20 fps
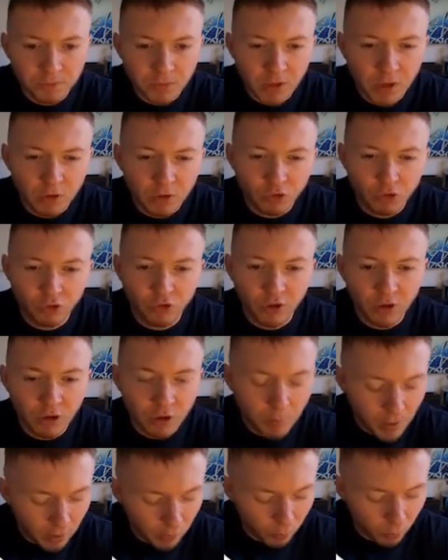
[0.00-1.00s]
Just think
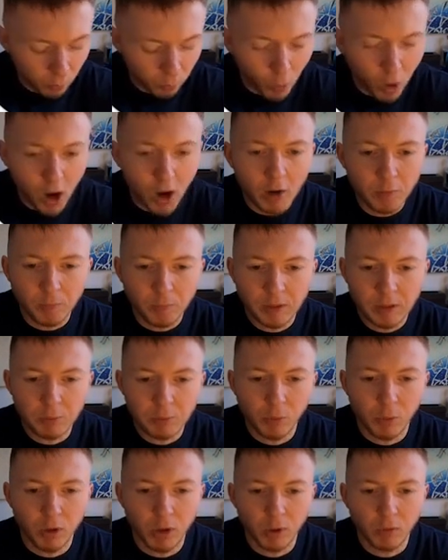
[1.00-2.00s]
about why people are
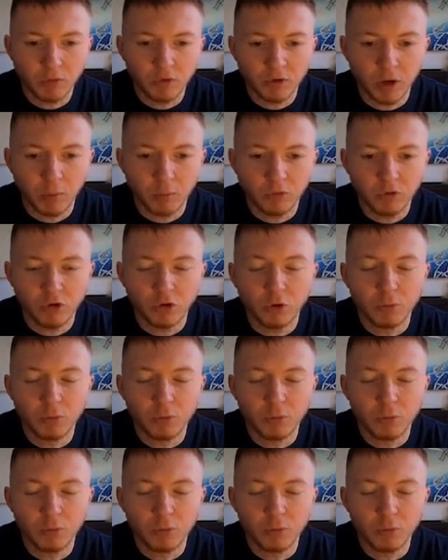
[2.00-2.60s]
going to come to you,